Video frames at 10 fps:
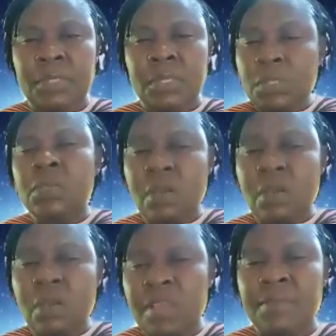you
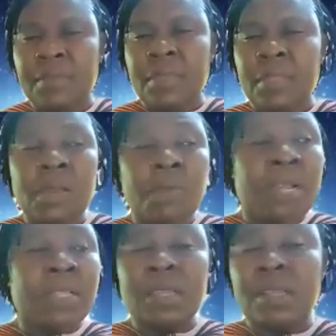discover
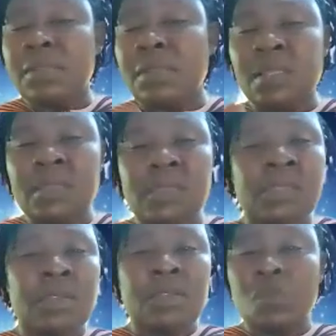that while the girl child
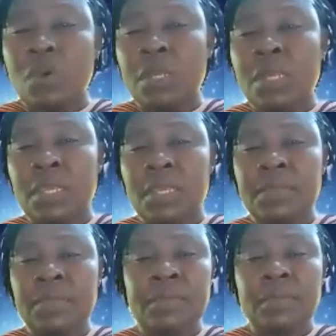is just
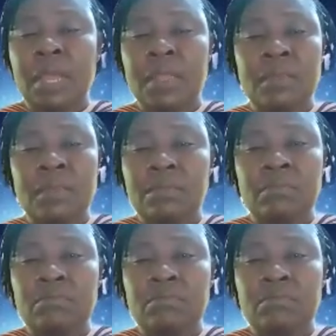working and